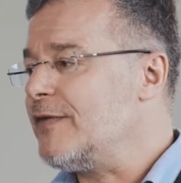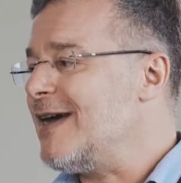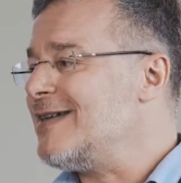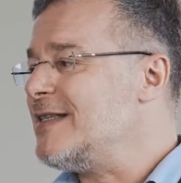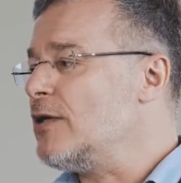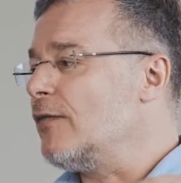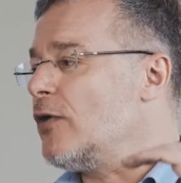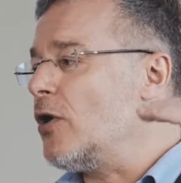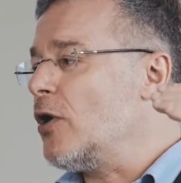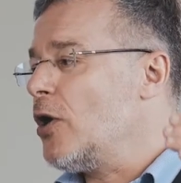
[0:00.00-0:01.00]
the idea of
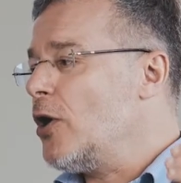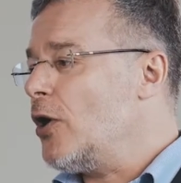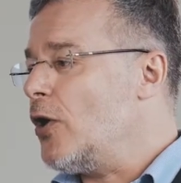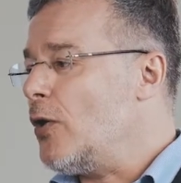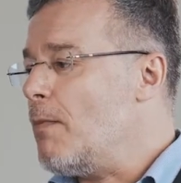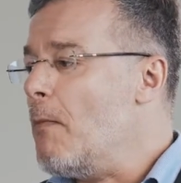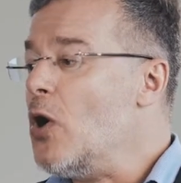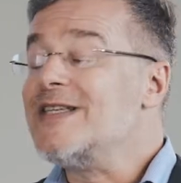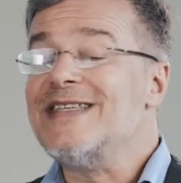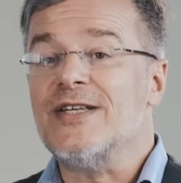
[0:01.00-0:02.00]
a
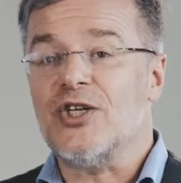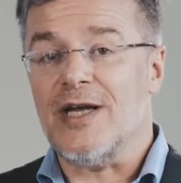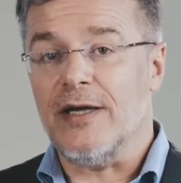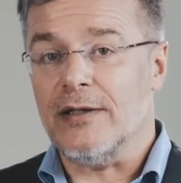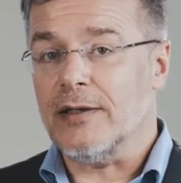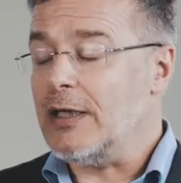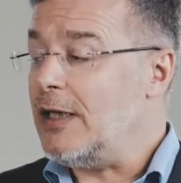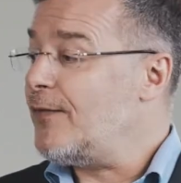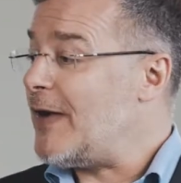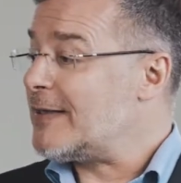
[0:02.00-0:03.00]
multi-chain.
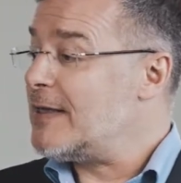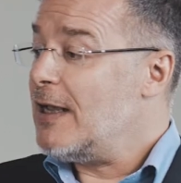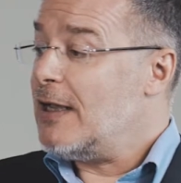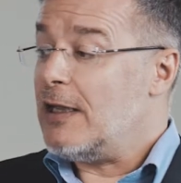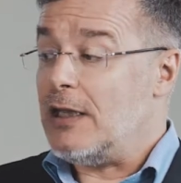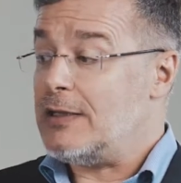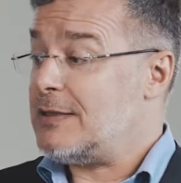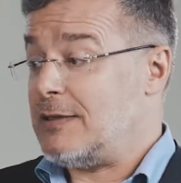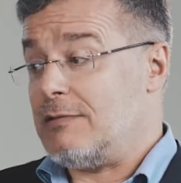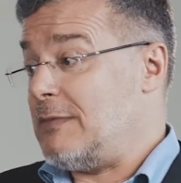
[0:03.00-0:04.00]
In fact,
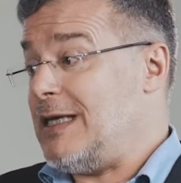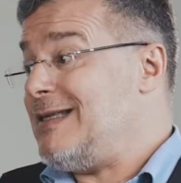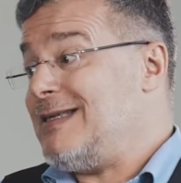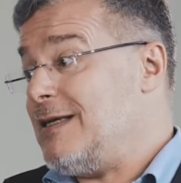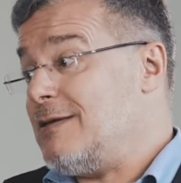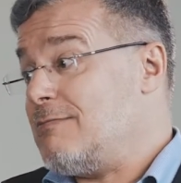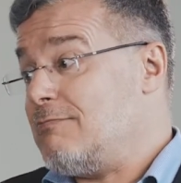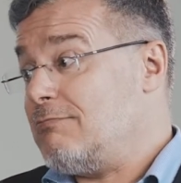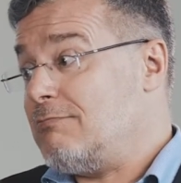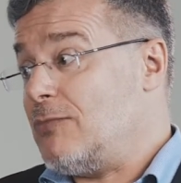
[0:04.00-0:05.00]
it's getting
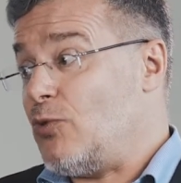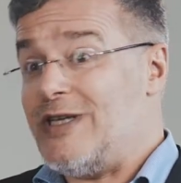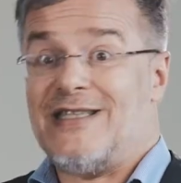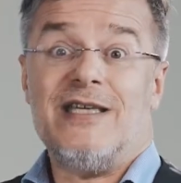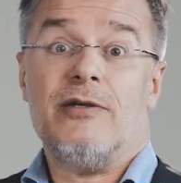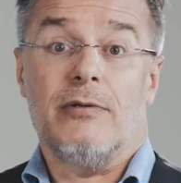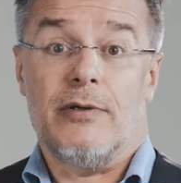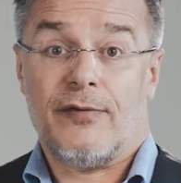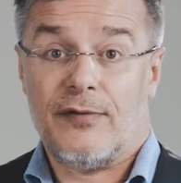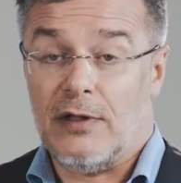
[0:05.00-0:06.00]

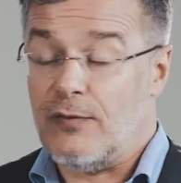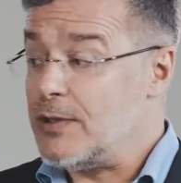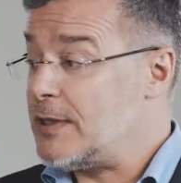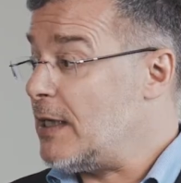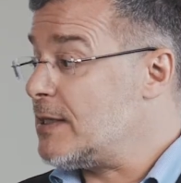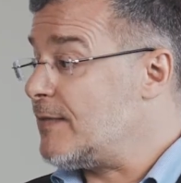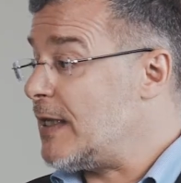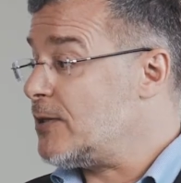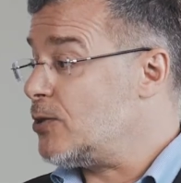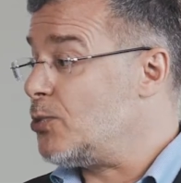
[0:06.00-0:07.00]
ridiculous in the sense
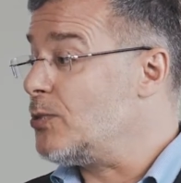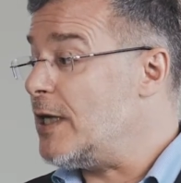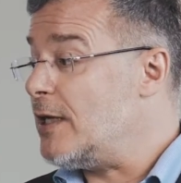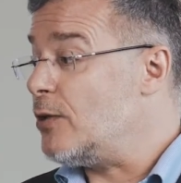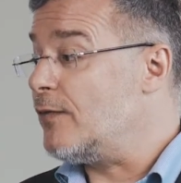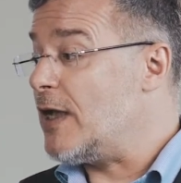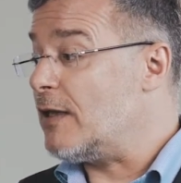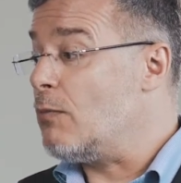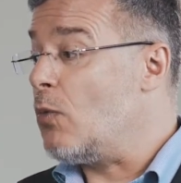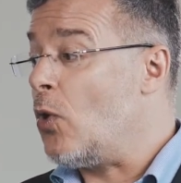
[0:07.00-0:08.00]
that today you've
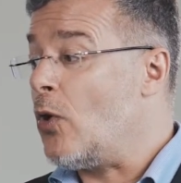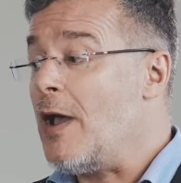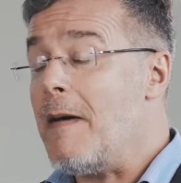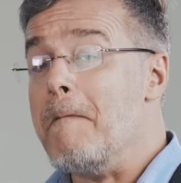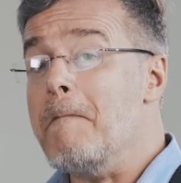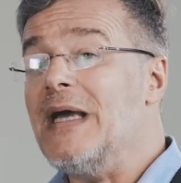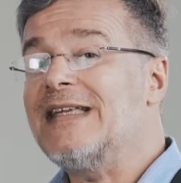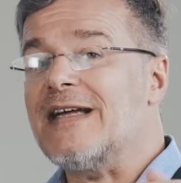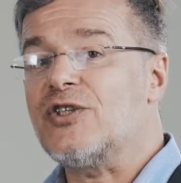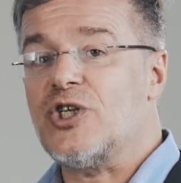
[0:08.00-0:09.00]
got more
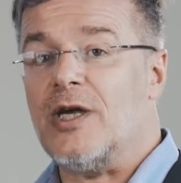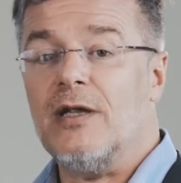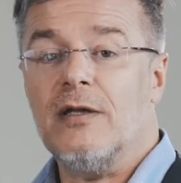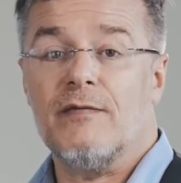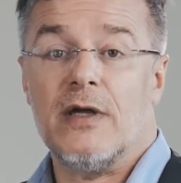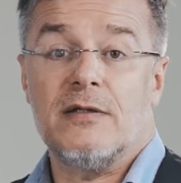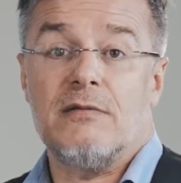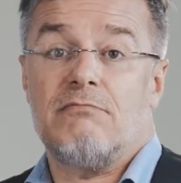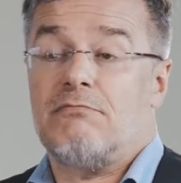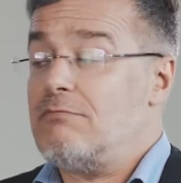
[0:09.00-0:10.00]
meta chain
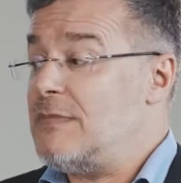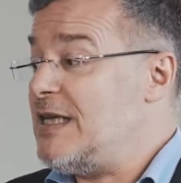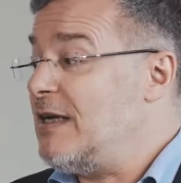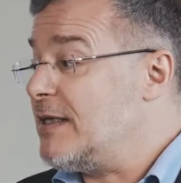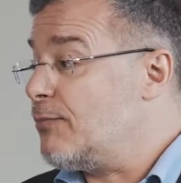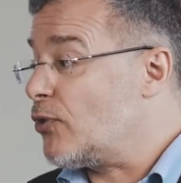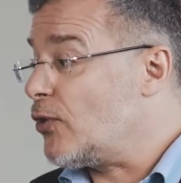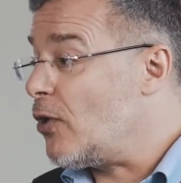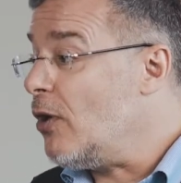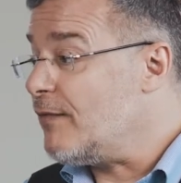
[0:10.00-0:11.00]
than DLT
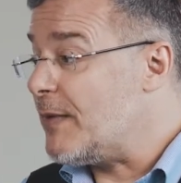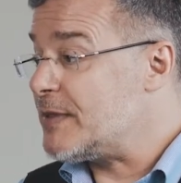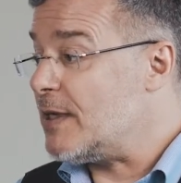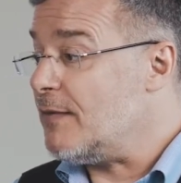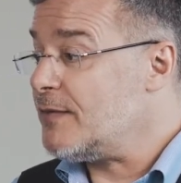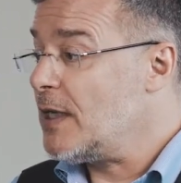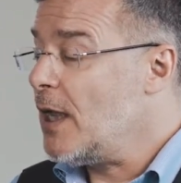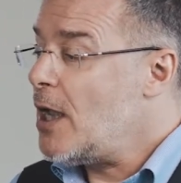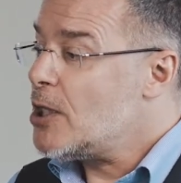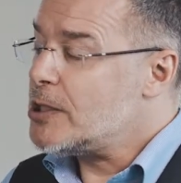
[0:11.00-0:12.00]
protocol themselves.
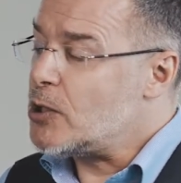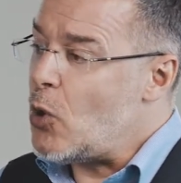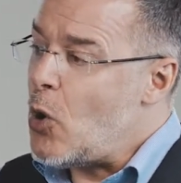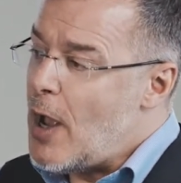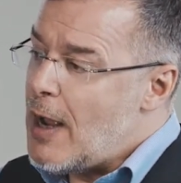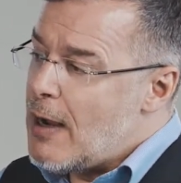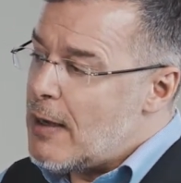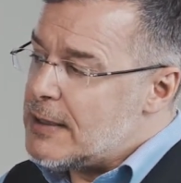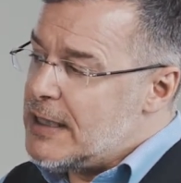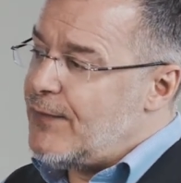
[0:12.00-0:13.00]
So
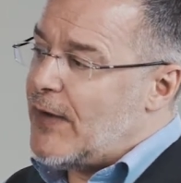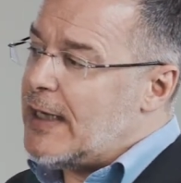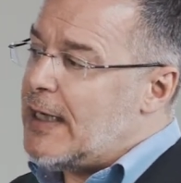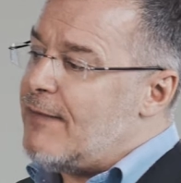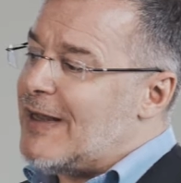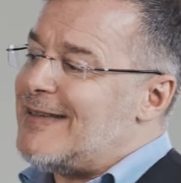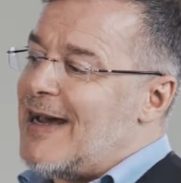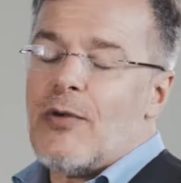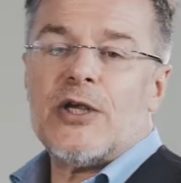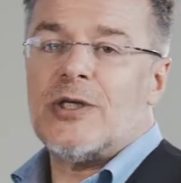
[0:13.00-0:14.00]
definitely that
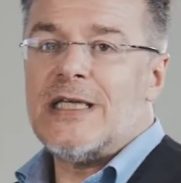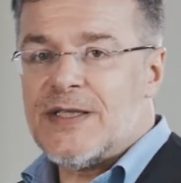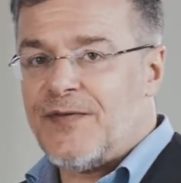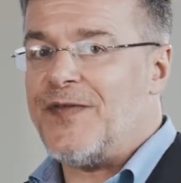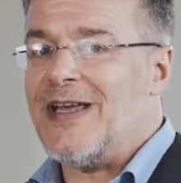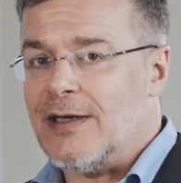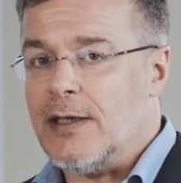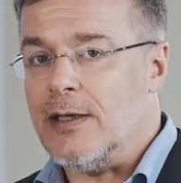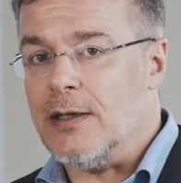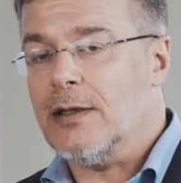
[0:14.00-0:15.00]
direction is
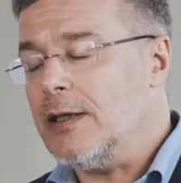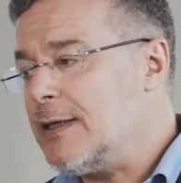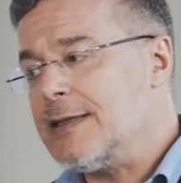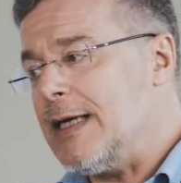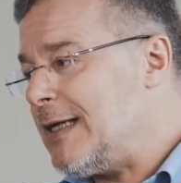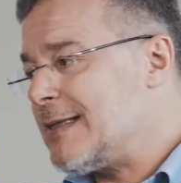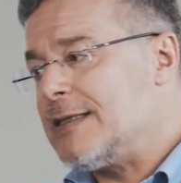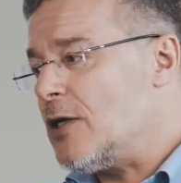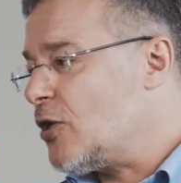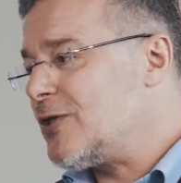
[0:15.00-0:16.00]
failing.
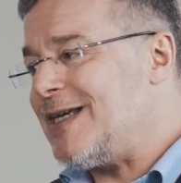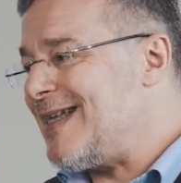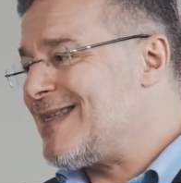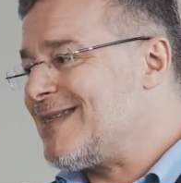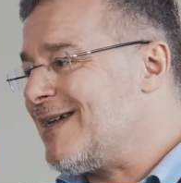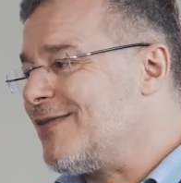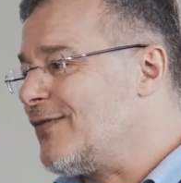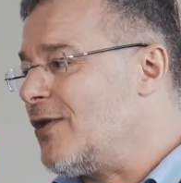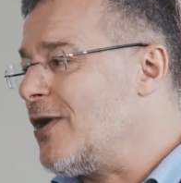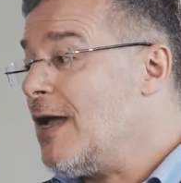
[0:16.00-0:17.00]
It's not
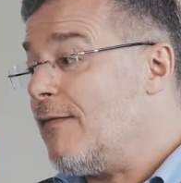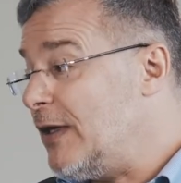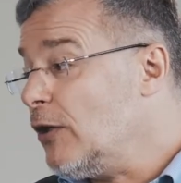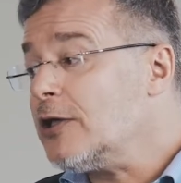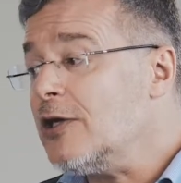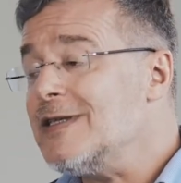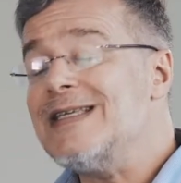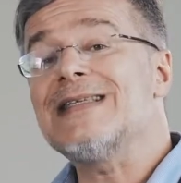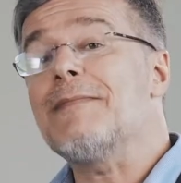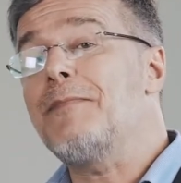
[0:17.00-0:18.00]
they're not going to
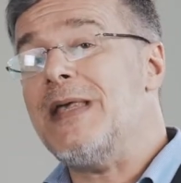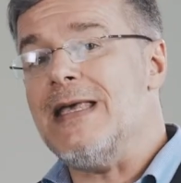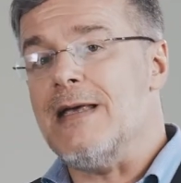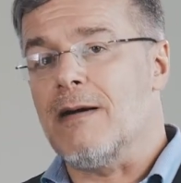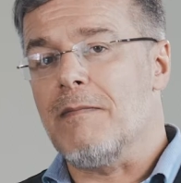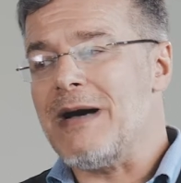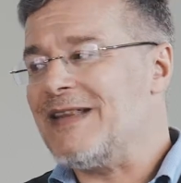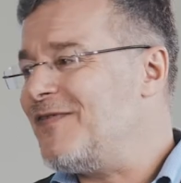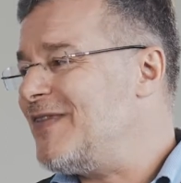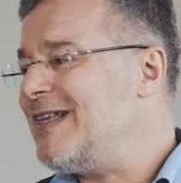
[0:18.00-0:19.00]
disappear,
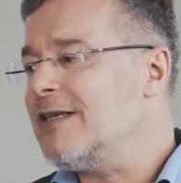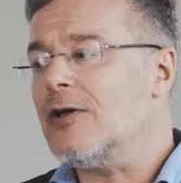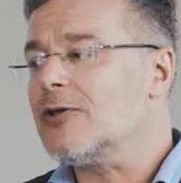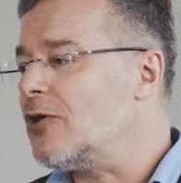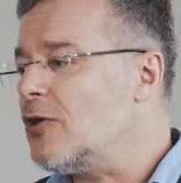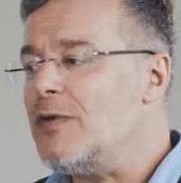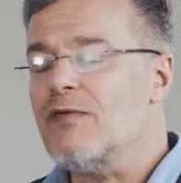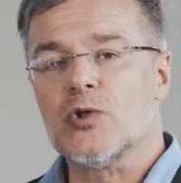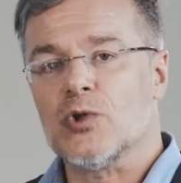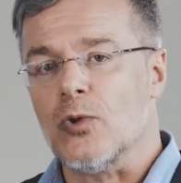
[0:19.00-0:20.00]
but they're not going to be
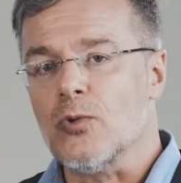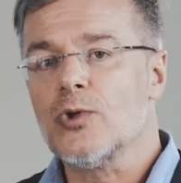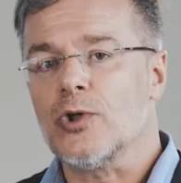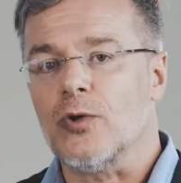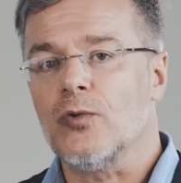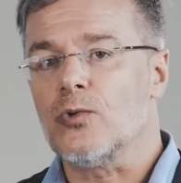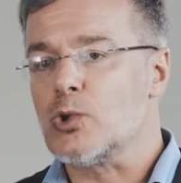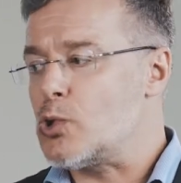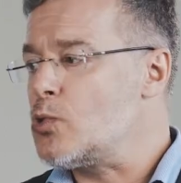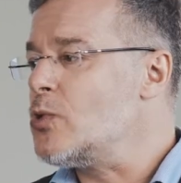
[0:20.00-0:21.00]
the solution to
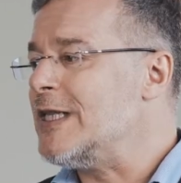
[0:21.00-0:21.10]
true